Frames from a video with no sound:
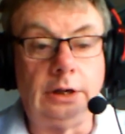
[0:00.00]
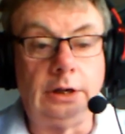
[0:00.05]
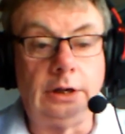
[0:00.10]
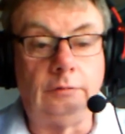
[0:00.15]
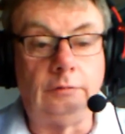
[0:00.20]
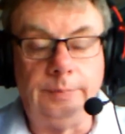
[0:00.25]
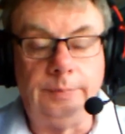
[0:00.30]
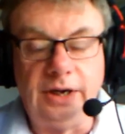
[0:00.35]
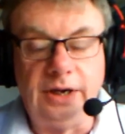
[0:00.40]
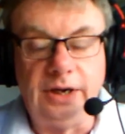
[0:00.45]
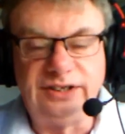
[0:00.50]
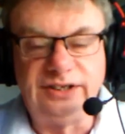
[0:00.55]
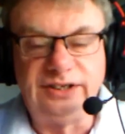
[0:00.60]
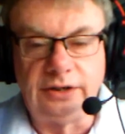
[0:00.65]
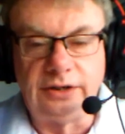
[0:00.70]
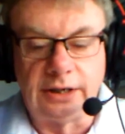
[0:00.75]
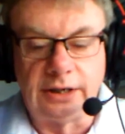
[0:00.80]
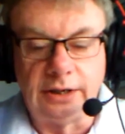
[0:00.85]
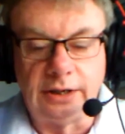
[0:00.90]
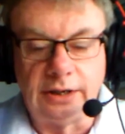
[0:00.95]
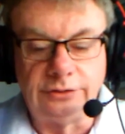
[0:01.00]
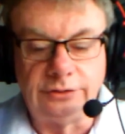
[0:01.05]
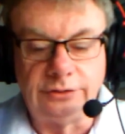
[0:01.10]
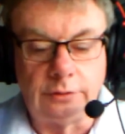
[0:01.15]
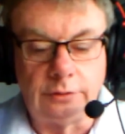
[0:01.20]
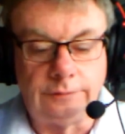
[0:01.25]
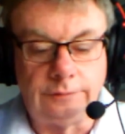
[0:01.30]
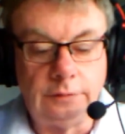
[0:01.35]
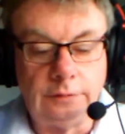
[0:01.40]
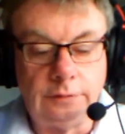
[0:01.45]
kind of repeats and that kind of
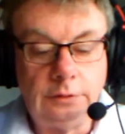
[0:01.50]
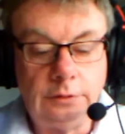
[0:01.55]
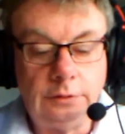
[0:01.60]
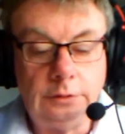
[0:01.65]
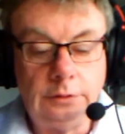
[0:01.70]
stuff.